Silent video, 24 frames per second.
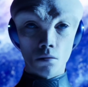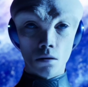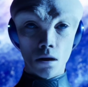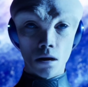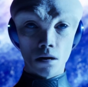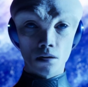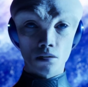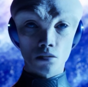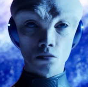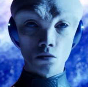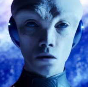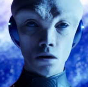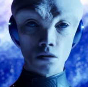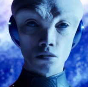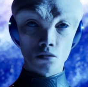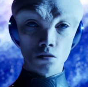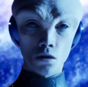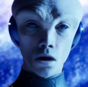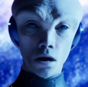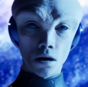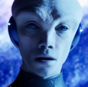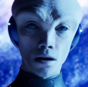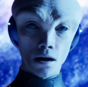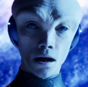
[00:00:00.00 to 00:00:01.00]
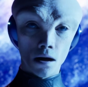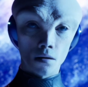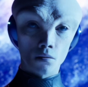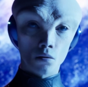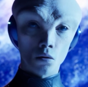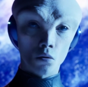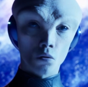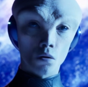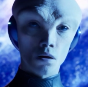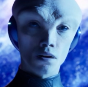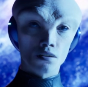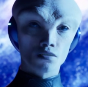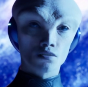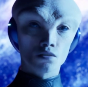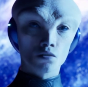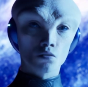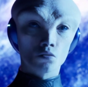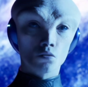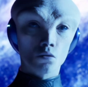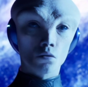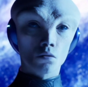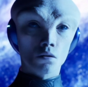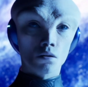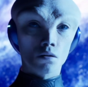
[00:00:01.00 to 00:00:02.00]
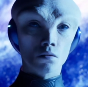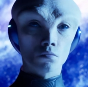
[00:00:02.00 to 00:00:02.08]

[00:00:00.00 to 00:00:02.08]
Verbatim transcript: I express my admiration for the